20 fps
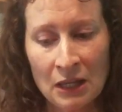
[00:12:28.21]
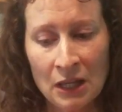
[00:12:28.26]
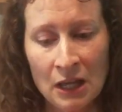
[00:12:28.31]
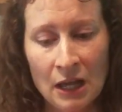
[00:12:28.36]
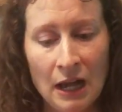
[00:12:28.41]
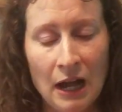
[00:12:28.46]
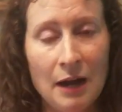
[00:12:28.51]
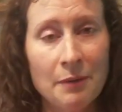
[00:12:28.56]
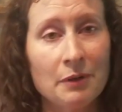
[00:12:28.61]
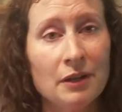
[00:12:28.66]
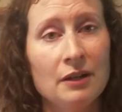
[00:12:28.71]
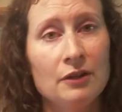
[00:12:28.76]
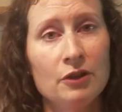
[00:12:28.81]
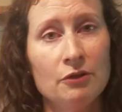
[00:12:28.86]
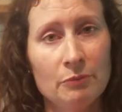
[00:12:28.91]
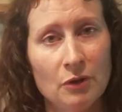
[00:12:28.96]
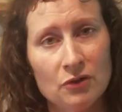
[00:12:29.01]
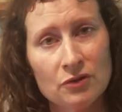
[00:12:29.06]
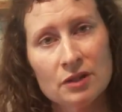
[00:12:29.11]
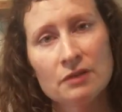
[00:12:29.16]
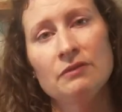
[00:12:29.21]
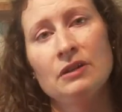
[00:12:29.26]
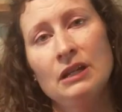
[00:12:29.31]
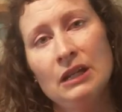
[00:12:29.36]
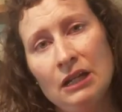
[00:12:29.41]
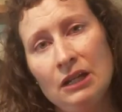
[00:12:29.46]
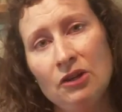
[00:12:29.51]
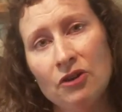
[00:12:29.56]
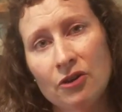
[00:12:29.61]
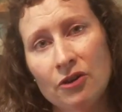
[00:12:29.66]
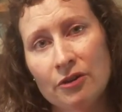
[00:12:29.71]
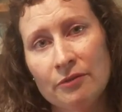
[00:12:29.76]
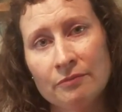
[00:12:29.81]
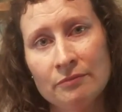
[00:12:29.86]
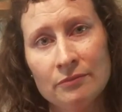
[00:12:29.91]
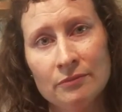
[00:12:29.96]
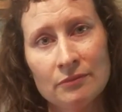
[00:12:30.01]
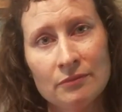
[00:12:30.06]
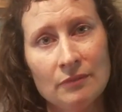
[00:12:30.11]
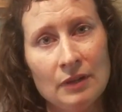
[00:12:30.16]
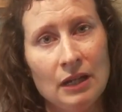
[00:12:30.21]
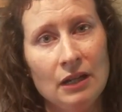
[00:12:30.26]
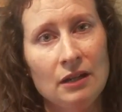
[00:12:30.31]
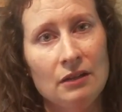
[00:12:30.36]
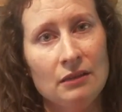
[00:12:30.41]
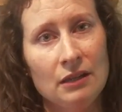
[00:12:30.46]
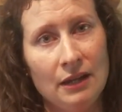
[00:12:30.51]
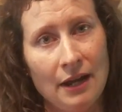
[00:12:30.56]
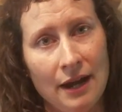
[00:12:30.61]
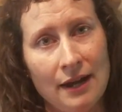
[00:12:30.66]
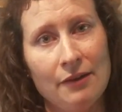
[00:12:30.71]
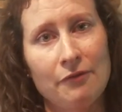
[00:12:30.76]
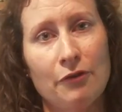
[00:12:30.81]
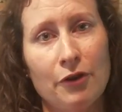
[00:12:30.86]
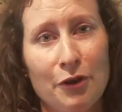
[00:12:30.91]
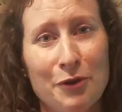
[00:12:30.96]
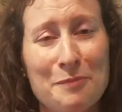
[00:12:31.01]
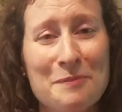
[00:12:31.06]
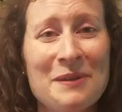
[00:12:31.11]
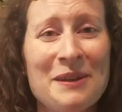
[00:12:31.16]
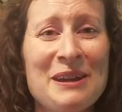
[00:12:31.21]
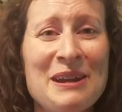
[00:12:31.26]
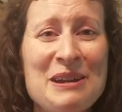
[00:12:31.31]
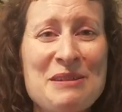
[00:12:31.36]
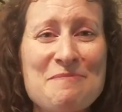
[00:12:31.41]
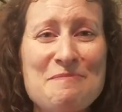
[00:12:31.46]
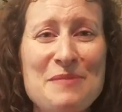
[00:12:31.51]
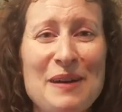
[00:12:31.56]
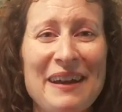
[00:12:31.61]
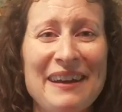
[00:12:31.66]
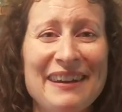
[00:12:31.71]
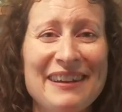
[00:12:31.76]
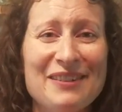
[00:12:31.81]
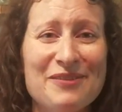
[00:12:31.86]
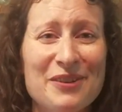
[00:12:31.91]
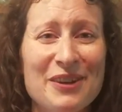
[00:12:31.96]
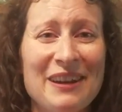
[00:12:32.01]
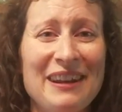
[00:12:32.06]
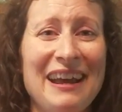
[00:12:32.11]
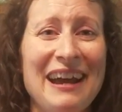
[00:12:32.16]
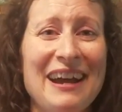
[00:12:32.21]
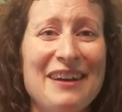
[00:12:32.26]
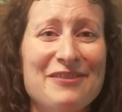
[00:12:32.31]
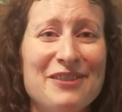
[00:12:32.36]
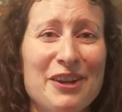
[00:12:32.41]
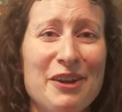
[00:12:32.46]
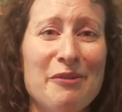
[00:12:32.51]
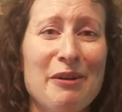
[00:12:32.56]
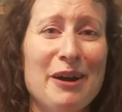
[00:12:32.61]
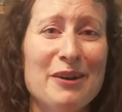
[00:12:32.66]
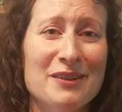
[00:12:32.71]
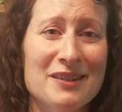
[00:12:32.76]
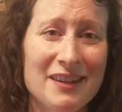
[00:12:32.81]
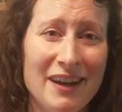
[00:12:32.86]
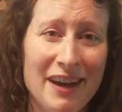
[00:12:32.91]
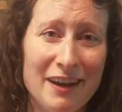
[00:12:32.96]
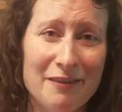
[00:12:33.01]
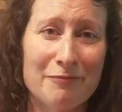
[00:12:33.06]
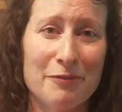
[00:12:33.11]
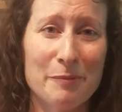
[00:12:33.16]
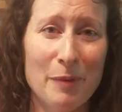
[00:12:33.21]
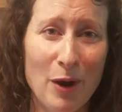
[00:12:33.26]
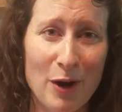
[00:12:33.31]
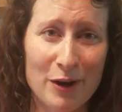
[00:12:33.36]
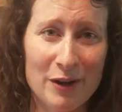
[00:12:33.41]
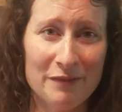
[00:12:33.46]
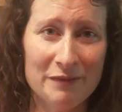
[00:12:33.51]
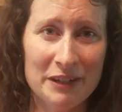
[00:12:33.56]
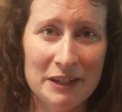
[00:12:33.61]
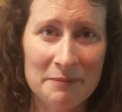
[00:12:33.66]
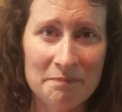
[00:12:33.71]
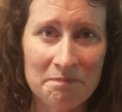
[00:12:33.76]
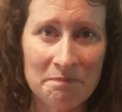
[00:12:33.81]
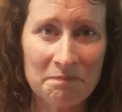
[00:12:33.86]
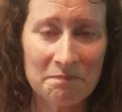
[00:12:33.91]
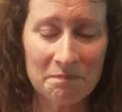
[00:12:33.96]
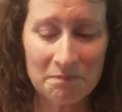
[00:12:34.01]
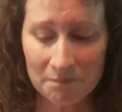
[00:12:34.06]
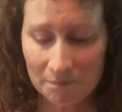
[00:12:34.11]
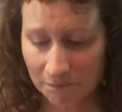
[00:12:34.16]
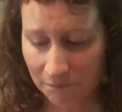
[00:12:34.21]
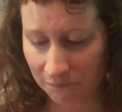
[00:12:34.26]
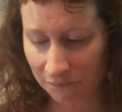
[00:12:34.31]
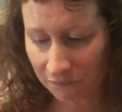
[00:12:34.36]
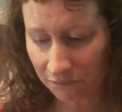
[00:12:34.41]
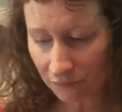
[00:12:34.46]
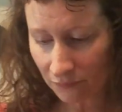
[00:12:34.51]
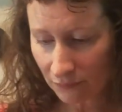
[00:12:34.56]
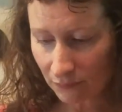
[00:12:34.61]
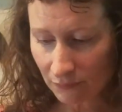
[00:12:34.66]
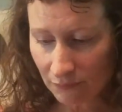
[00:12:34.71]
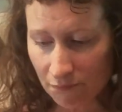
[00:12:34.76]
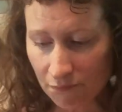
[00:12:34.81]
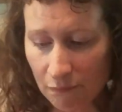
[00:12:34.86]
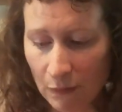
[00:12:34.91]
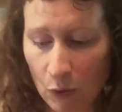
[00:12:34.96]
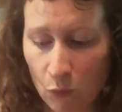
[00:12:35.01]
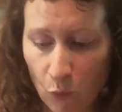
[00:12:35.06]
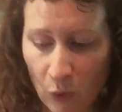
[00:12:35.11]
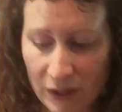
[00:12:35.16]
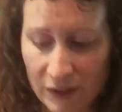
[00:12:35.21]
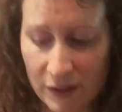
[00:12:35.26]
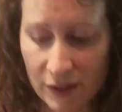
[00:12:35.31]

I'm going to do most of it here in the dining room, but we're going to have to go outside for part of it. Once